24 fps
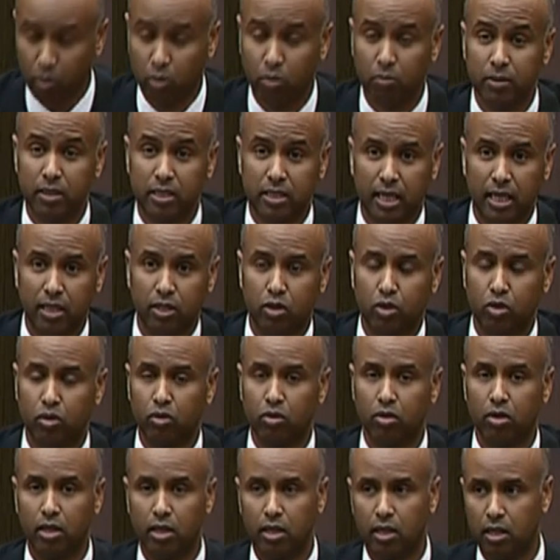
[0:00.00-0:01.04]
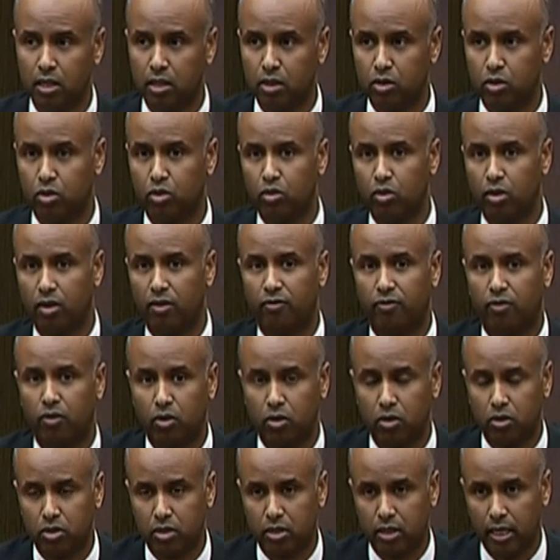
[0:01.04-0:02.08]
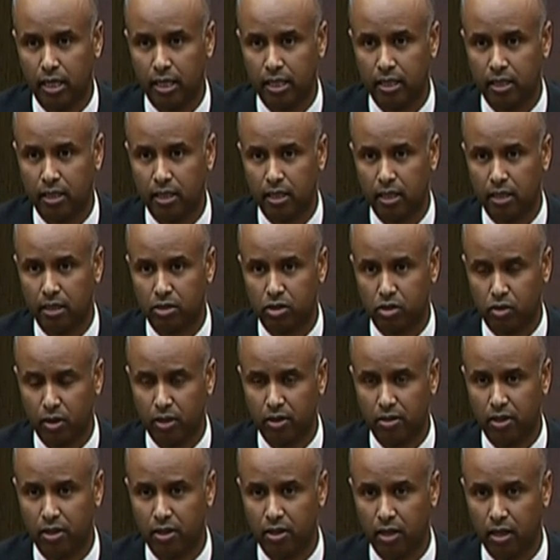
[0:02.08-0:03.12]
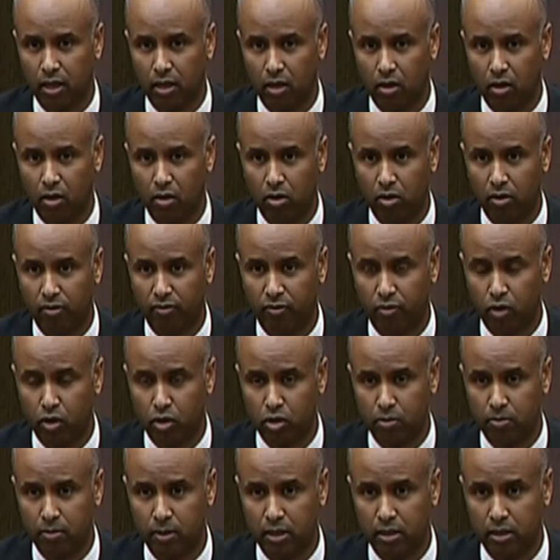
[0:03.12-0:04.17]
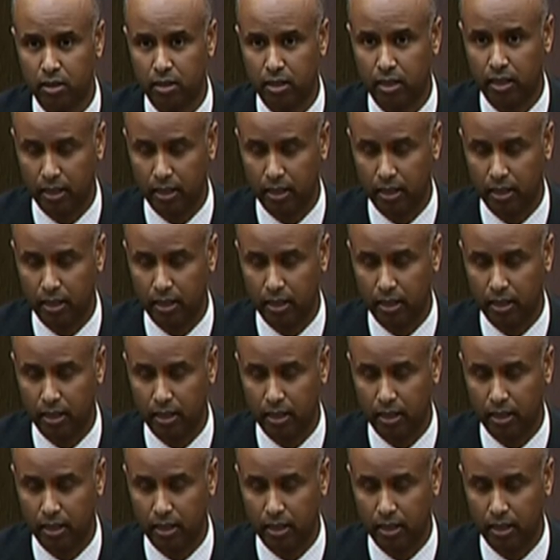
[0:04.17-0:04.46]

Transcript: will be sent to enforce and strengthen their law enforcement